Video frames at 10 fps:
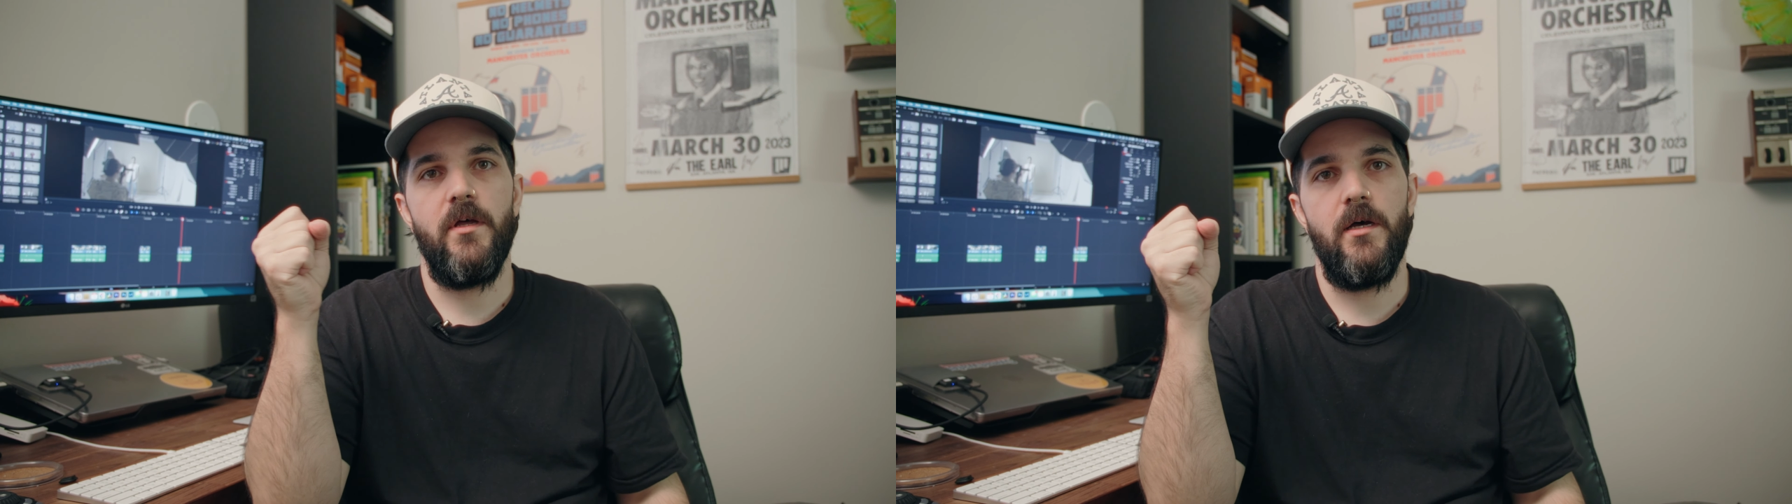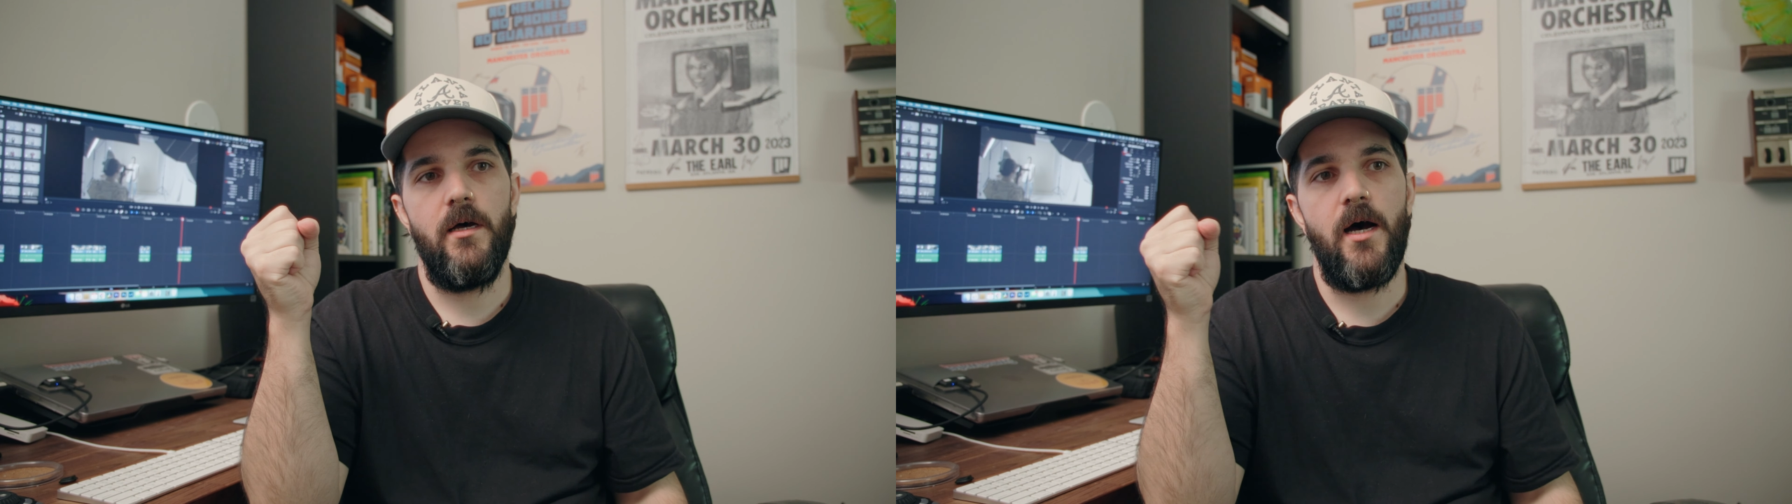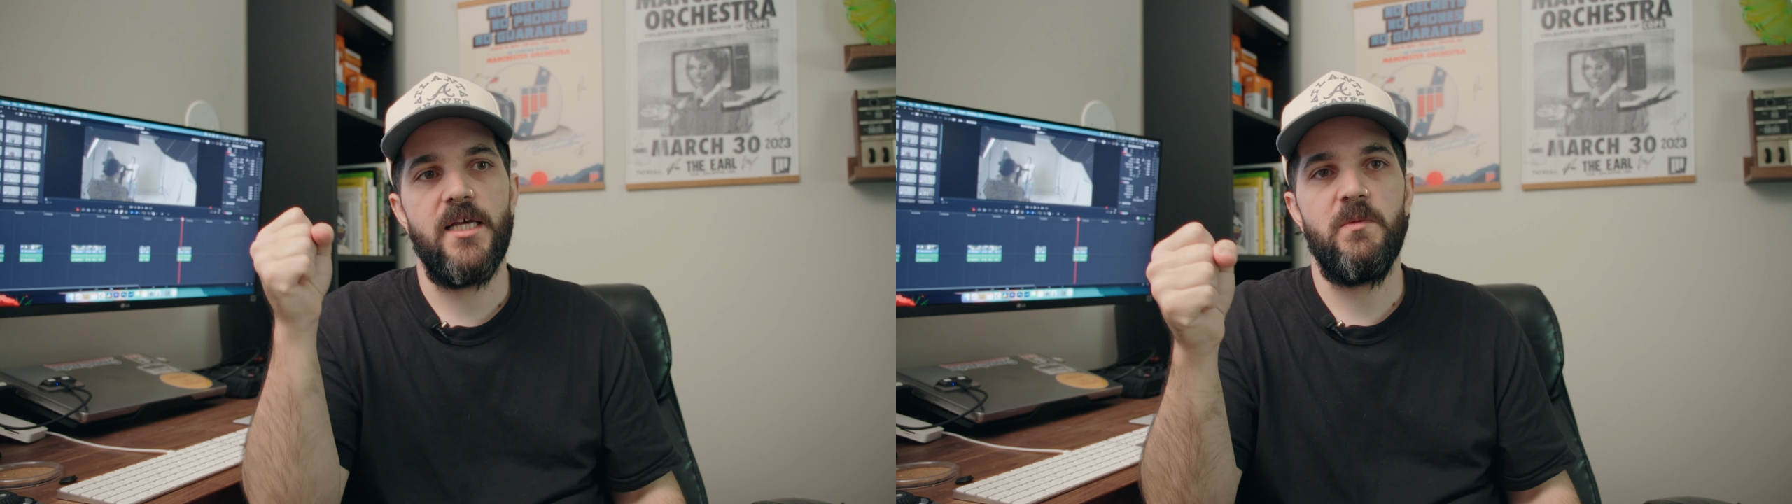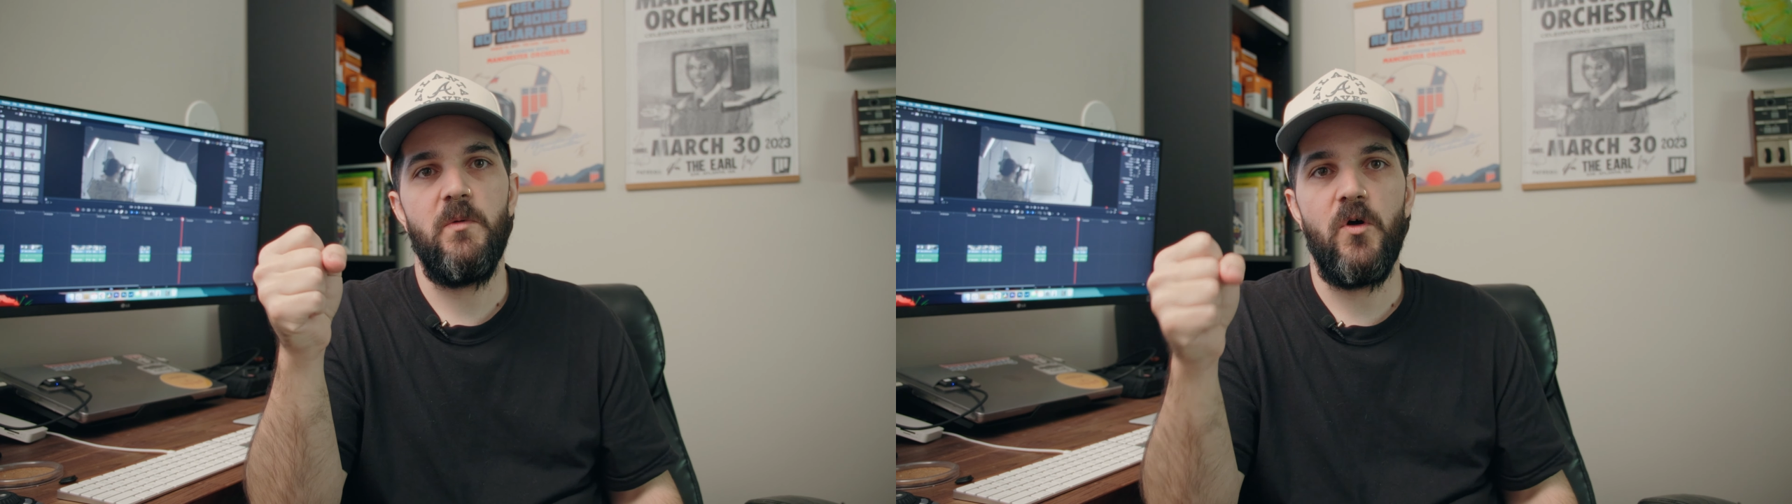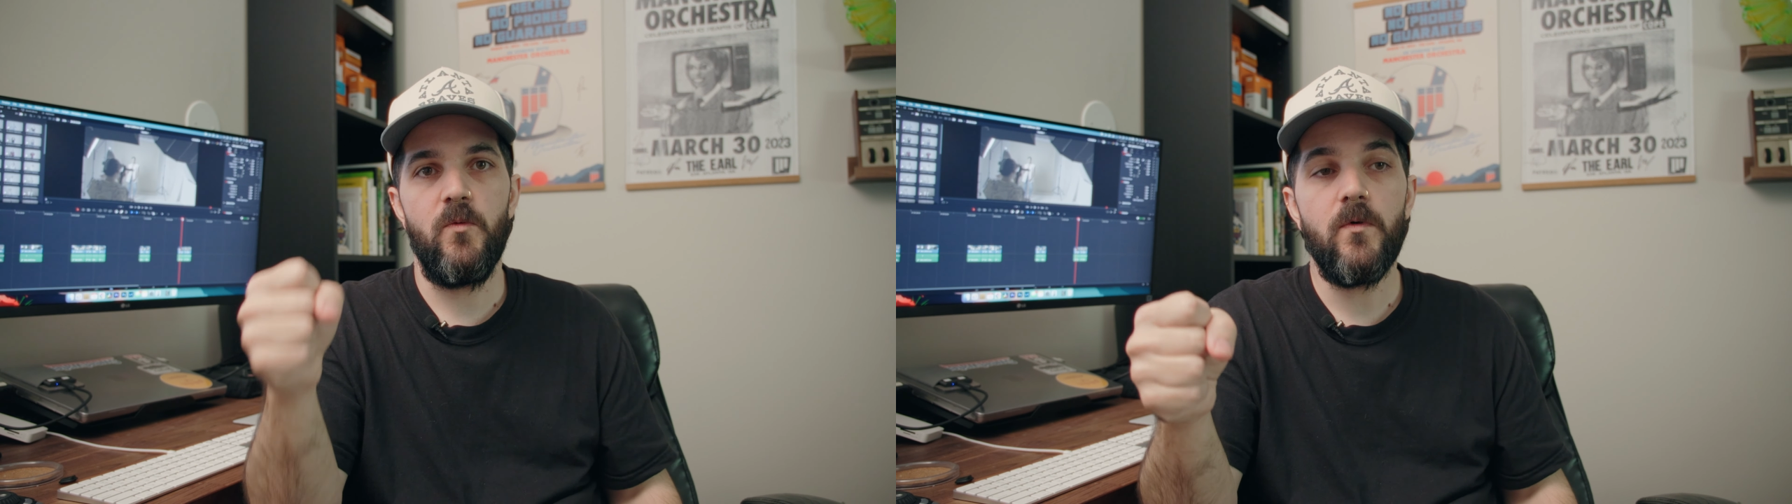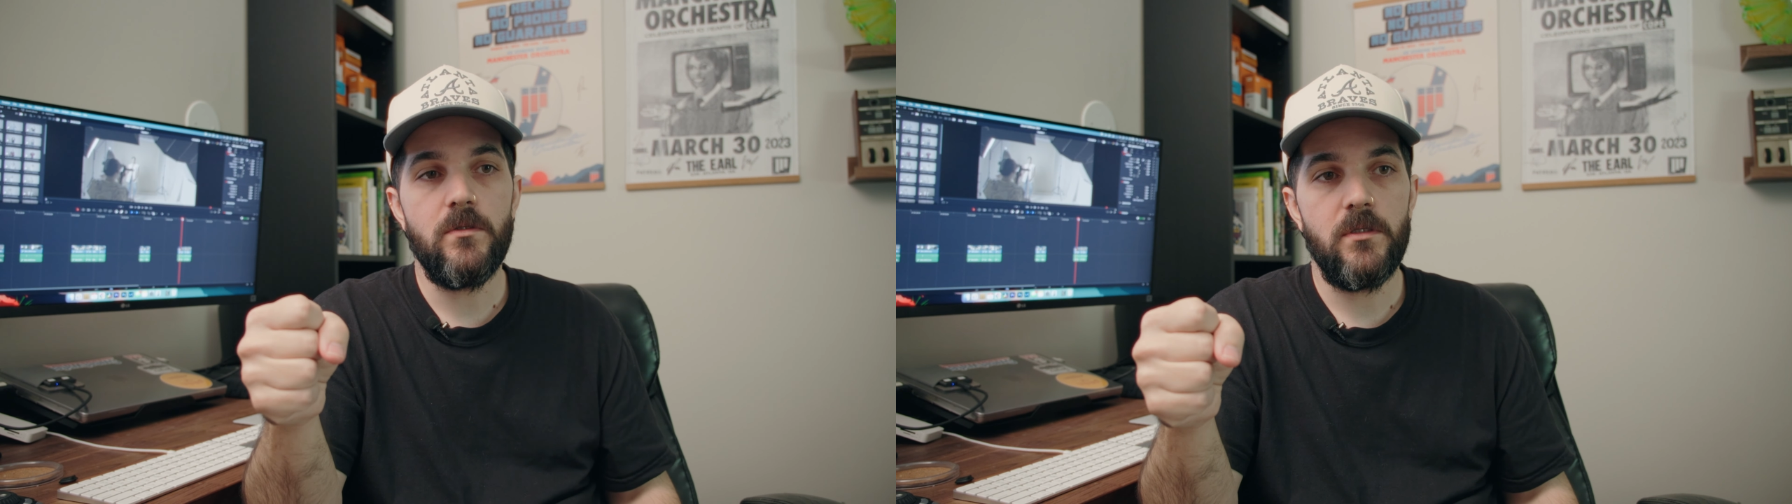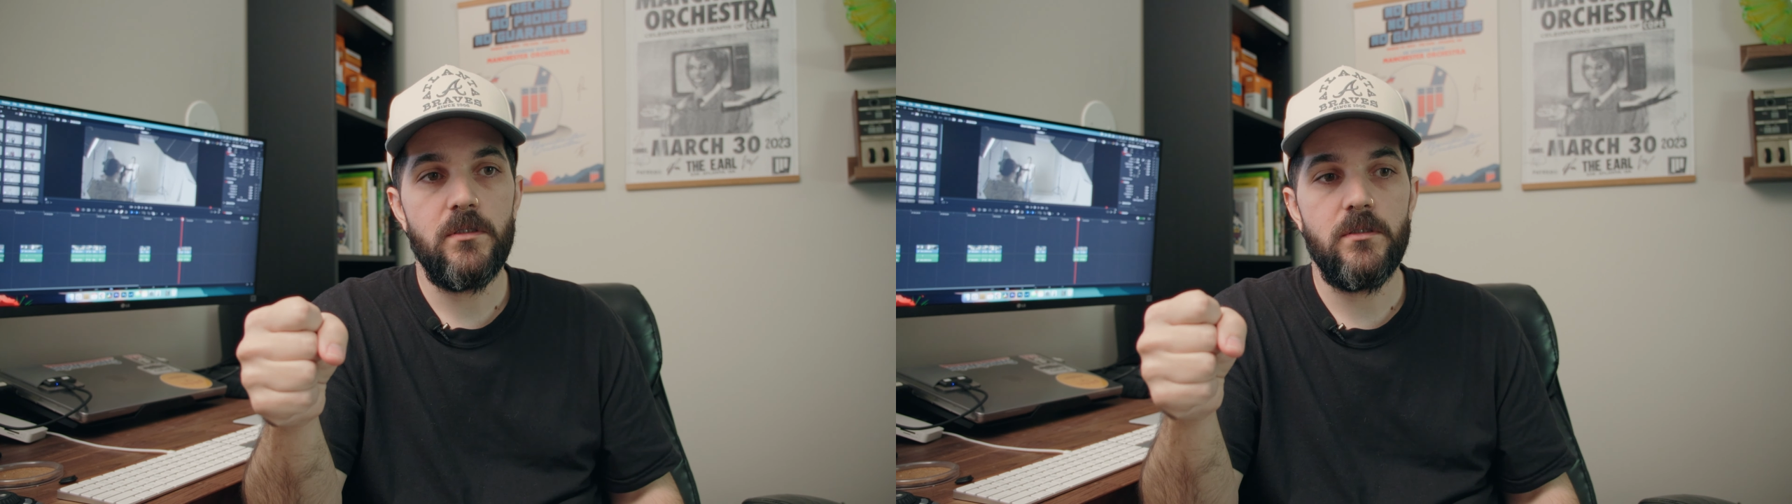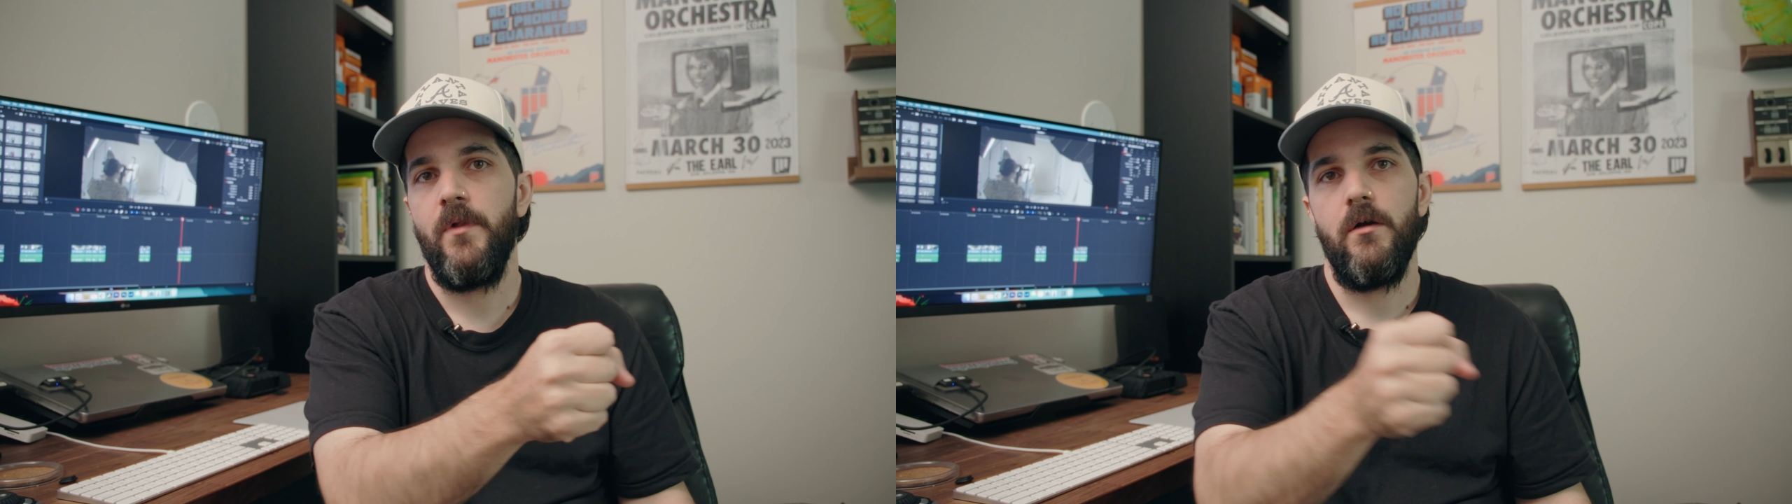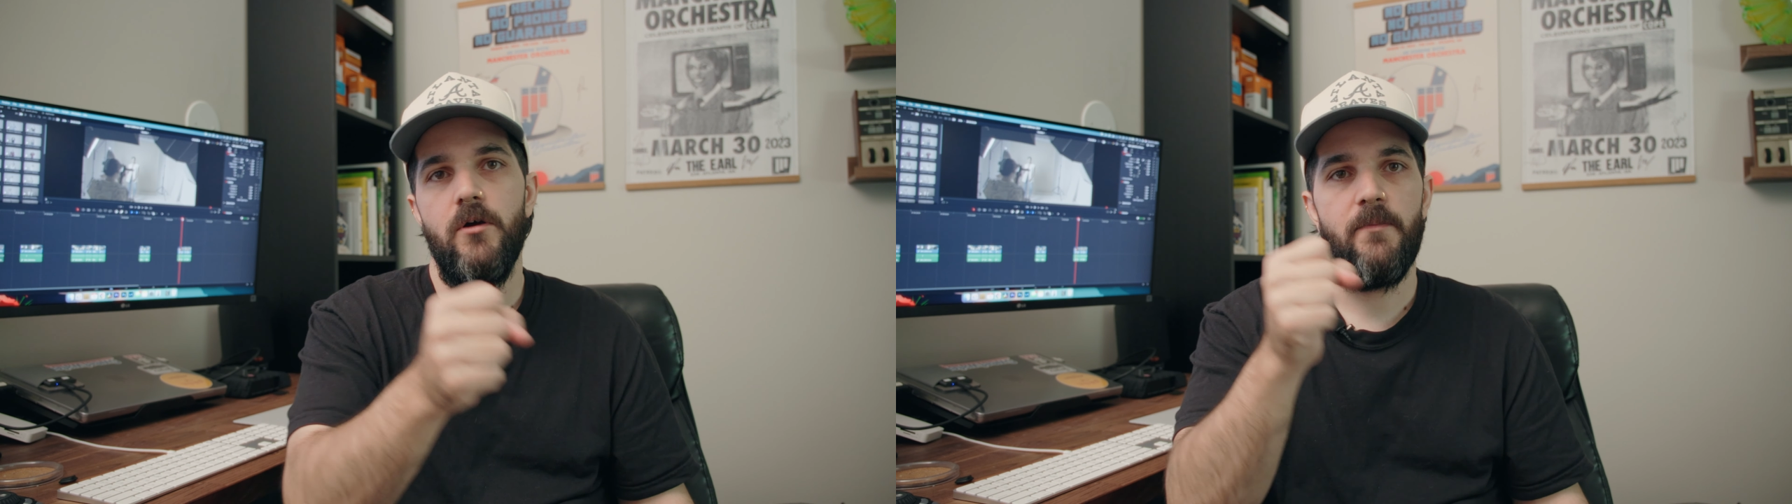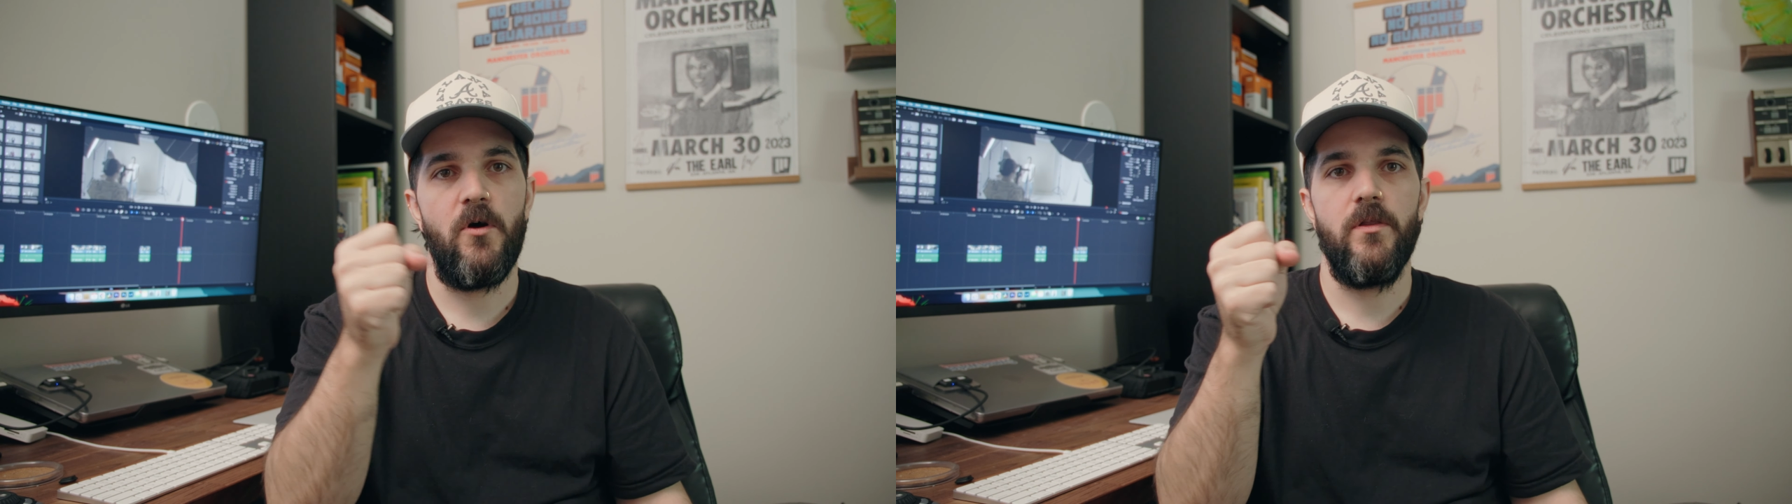Osmo Mobile,
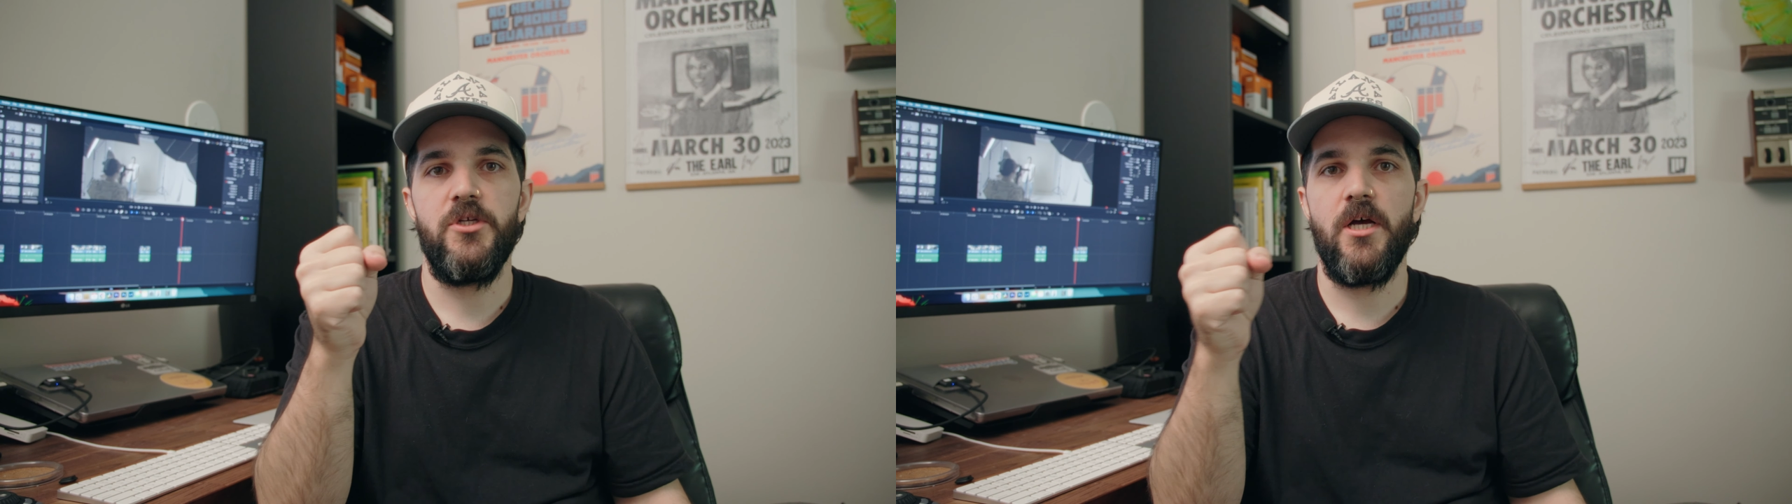grab all the